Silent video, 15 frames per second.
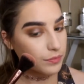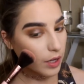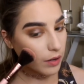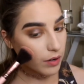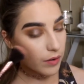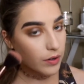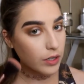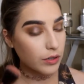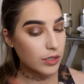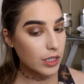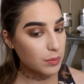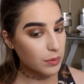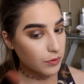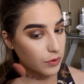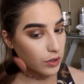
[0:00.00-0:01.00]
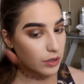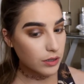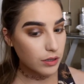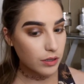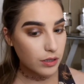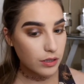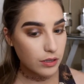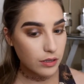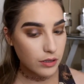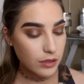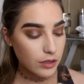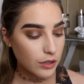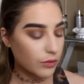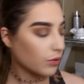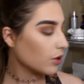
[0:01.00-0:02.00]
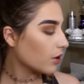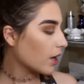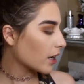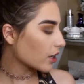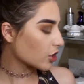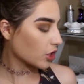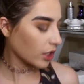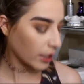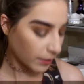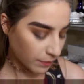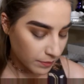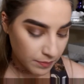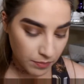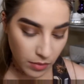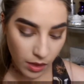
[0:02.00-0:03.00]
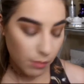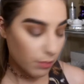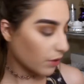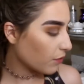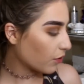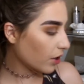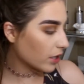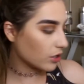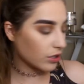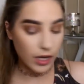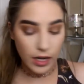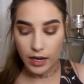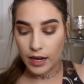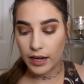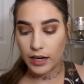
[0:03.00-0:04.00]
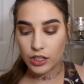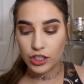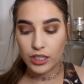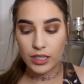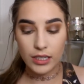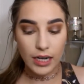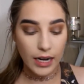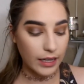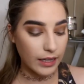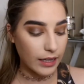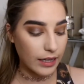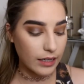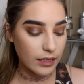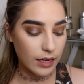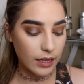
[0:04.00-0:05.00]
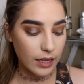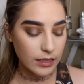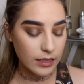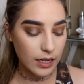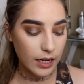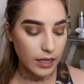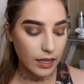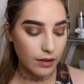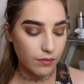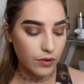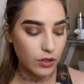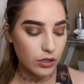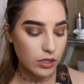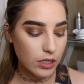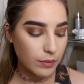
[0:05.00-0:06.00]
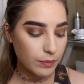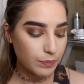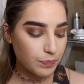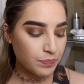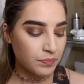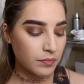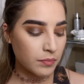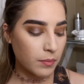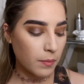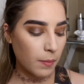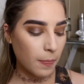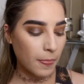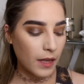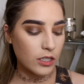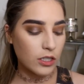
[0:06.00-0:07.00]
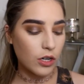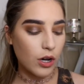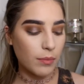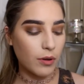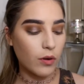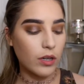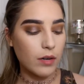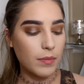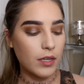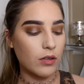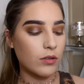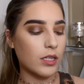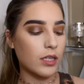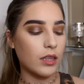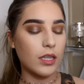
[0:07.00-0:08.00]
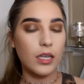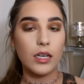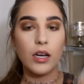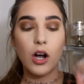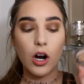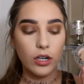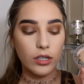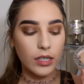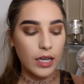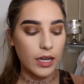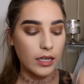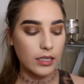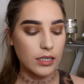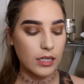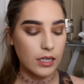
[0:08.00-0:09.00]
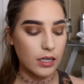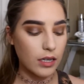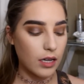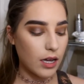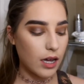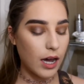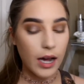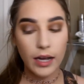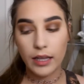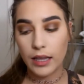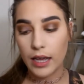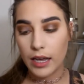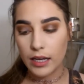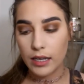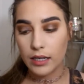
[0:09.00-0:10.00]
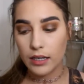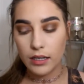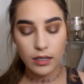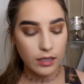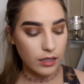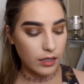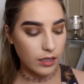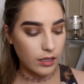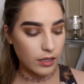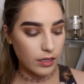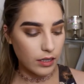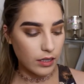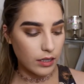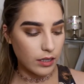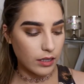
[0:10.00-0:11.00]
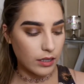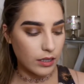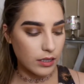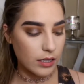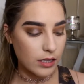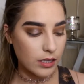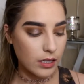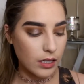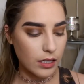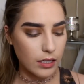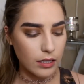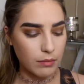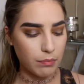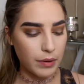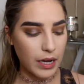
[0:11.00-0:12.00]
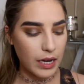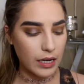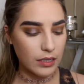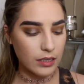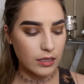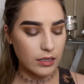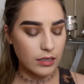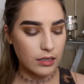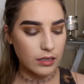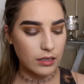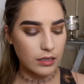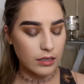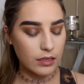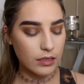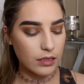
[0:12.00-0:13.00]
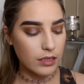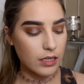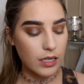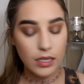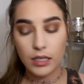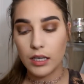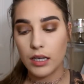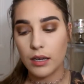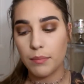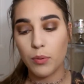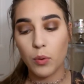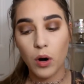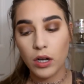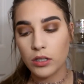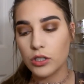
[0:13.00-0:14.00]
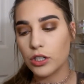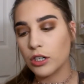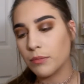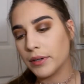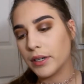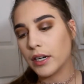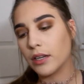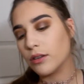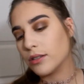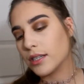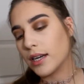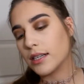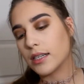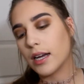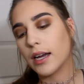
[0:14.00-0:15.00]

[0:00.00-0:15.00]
I've never used this before, so this is new. Well, actually, before I do that, I actually need to highlight. I like to highlight first. So I'm going to be using the Hard Candy highlight. This is the Baked Tiki bronzer, but I use that as a